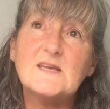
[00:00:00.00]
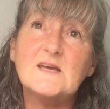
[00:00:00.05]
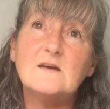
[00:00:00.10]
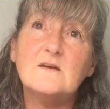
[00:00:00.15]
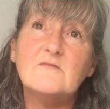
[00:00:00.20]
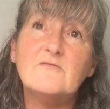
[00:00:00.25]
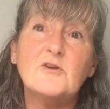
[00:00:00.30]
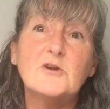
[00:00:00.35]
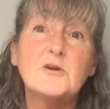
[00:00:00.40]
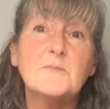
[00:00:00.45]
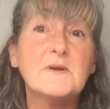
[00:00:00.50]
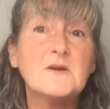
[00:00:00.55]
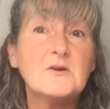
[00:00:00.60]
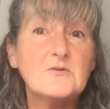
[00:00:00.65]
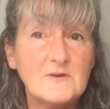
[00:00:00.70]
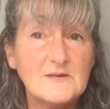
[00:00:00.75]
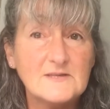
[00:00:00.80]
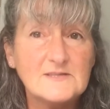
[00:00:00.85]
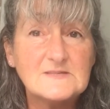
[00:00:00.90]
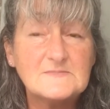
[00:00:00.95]
followed by
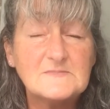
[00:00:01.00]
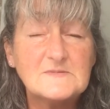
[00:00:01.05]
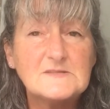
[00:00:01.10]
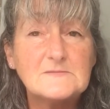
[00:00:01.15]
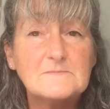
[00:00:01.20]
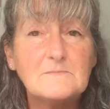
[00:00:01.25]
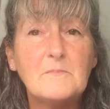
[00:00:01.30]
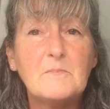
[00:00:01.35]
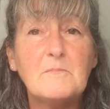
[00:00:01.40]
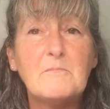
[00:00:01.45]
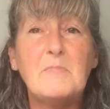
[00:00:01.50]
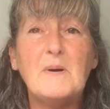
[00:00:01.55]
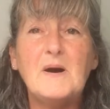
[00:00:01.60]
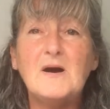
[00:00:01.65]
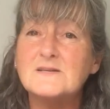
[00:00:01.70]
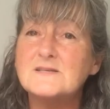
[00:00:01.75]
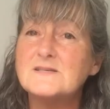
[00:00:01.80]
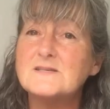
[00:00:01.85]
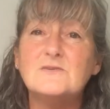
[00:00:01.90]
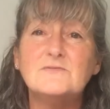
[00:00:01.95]
crisps,
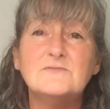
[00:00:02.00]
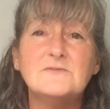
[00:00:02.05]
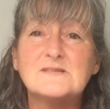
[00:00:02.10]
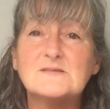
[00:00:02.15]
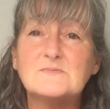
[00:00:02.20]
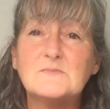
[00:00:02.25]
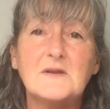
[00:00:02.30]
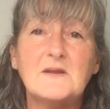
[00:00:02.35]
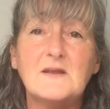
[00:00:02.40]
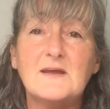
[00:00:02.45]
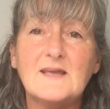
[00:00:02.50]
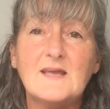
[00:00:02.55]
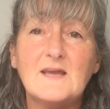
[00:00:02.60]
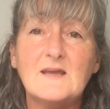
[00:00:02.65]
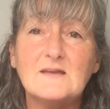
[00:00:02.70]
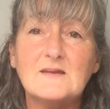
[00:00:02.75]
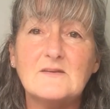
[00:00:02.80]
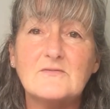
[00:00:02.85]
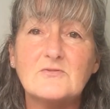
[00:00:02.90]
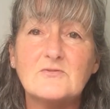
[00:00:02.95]
but on this one I
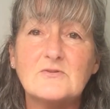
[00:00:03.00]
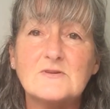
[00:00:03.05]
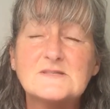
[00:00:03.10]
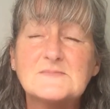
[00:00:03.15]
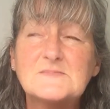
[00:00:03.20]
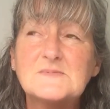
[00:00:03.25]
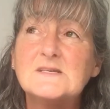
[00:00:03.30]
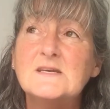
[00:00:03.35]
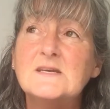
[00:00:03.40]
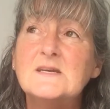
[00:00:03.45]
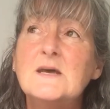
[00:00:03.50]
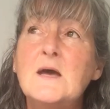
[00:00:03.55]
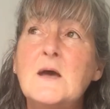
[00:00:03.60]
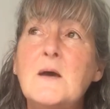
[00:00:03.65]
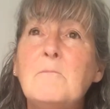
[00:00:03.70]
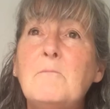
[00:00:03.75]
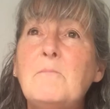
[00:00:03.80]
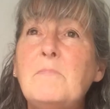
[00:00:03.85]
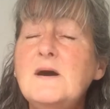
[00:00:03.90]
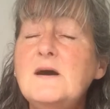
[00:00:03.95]
can't have crisps.
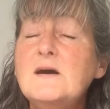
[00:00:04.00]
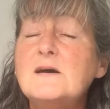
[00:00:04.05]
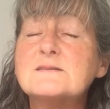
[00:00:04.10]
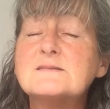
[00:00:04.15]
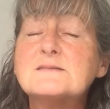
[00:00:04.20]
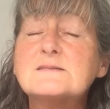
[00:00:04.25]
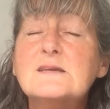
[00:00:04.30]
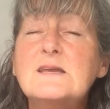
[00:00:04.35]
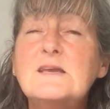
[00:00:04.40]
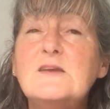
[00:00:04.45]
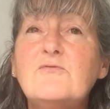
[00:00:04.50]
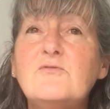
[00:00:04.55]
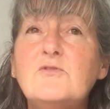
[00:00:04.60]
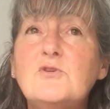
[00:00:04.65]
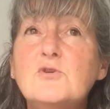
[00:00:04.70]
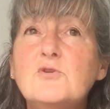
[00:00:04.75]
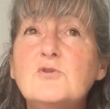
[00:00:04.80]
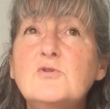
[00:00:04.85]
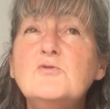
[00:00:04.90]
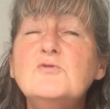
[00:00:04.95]
But if
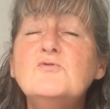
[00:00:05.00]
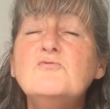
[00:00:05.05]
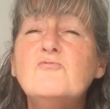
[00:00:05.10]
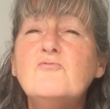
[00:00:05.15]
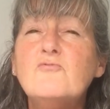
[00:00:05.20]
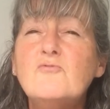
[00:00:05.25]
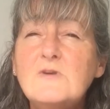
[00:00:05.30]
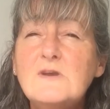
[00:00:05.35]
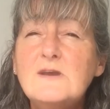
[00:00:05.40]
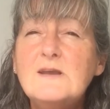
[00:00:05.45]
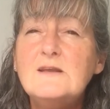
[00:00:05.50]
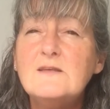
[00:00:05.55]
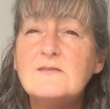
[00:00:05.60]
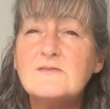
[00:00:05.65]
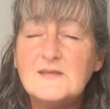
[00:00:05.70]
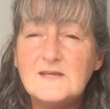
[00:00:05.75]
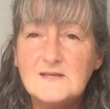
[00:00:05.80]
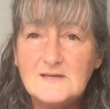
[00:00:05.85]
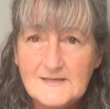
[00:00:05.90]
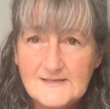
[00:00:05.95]
you really
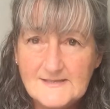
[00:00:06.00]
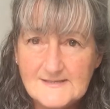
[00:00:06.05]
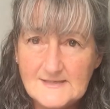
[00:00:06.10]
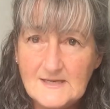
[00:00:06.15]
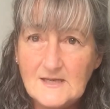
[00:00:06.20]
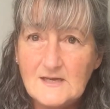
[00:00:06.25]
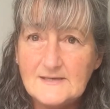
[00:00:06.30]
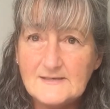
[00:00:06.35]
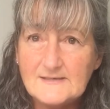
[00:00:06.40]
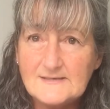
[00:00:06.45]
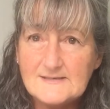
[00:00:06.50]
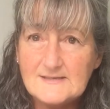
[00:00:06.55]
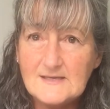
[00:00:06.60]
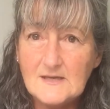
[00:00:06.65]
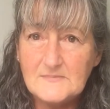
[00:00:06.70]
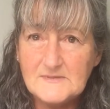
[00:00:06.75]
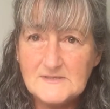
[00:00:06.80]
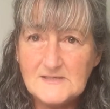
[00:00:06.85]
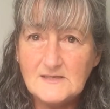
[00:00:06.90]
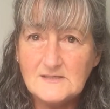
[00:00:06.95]
thinly slice
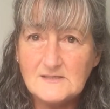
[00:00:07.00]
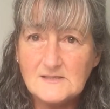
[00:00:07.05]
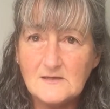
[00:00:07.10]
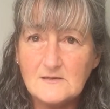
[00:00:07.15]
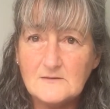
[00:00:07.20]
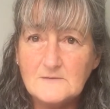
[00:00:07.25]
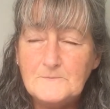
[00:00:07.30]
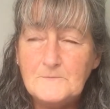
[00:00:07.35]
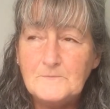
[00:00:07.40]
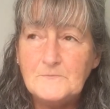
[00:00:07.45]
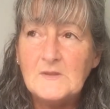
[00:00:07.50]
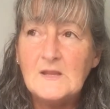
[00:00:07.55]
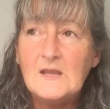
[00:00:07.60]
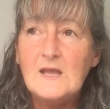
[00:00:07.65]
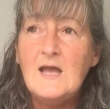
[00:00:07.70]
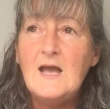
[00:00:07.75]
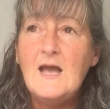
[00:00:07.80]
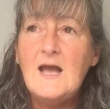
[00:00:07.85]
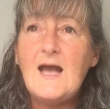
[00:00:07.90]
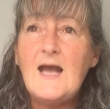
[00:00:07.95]
a potato
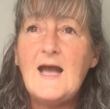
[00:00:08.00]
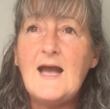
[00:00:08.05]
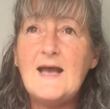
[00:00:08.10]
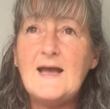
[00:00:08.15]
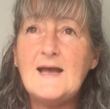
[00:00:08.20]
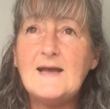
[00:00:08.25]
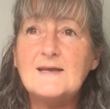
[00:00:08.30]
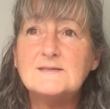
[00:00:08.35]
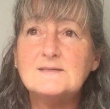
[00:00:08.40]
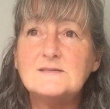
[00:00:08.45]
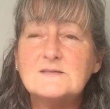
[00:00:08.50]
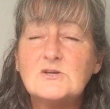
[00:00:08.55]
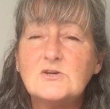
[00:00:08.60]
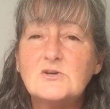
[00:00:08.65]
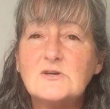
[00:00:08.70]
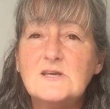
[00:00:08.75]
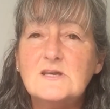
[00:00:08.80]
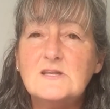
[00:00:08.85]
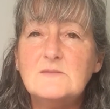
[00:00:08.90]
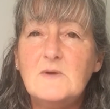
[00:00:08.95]
and
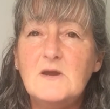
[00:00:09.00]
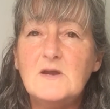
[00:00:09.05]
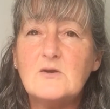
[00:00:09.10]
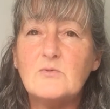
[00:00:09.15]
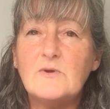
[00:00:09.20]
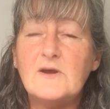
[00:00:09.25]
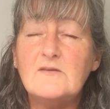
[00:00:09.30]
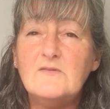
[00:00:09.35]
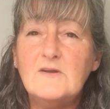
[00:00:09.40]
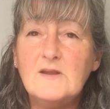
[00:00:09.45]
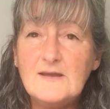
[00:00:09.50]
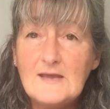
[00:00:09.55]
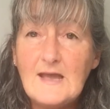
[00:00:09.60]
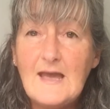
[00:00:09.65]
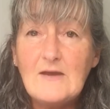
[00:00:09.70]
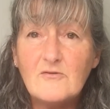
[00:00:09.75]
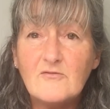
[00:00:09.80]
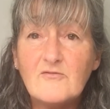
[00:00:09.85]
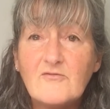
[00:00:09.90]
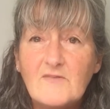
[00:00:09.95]
cook it in the microwave, lay it
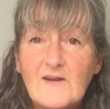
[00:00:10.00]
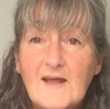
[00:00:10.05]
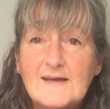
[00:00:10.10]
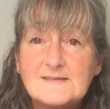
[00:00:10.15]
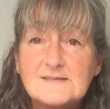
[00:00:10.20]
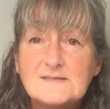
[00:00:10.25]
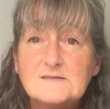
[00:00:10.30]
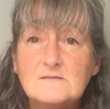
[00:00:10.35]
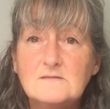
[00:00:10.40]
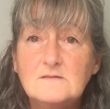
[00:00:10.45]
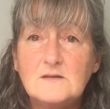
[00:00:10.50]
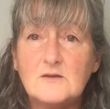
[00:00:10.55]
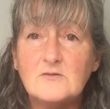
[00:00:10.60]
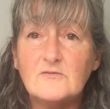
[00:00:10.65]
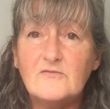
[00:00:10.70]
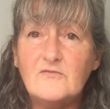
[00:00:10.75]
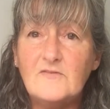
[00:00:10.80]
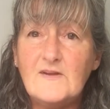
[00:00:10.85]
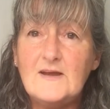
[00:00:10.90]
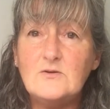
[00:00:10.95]
out flat,
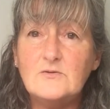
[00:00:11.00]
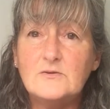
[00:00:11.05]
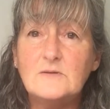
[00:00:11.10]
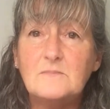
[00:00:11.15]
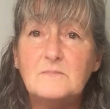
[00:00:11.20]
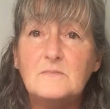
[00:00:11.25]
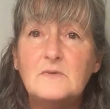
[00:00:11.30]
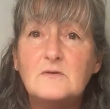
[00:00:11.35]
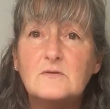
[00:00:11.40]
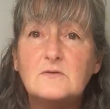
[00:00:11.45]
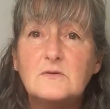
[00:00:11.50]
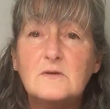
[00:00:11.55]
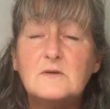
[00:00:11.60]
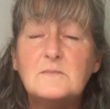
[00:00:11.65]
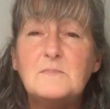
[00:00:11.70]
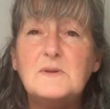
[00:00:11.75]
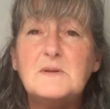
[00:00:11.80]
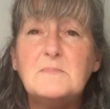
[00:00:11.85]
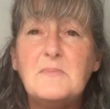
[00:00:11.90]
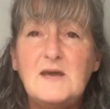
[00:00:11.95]
flat on a
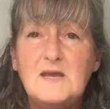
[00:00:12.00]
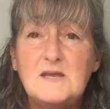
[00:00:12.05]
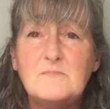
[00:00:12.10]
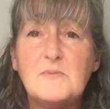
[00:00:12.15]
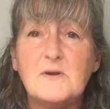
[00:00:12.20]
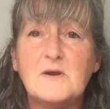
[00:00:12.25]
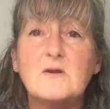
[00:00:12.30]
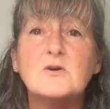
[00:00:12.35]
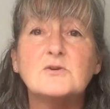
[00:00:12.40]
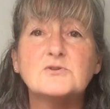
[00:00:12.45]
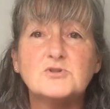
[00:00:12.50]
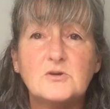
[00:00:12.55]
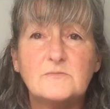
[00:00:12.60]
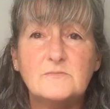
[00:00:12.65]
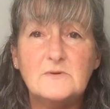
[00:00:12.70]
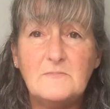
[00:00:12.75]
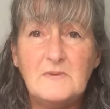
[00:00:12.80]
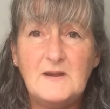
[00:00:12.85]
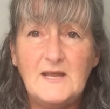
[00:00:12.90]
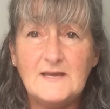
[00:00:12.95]
bit of paper on
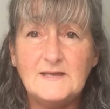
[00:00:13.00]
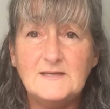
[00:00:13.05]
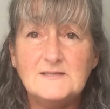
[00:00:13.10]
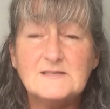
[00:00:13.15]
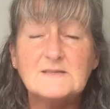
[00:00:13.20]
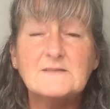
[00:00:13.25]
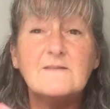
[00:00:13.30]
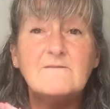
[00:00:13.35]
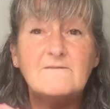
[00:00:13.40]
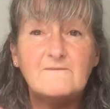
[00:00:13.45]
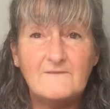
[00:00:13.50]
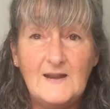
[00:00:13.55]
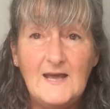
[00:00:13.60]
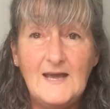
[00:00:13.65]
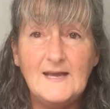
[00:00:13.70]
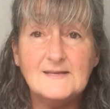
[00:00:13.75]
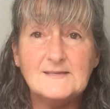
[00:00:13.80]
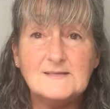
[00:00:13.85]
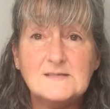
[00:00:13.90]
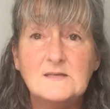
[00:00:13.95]
top of your plate, flat,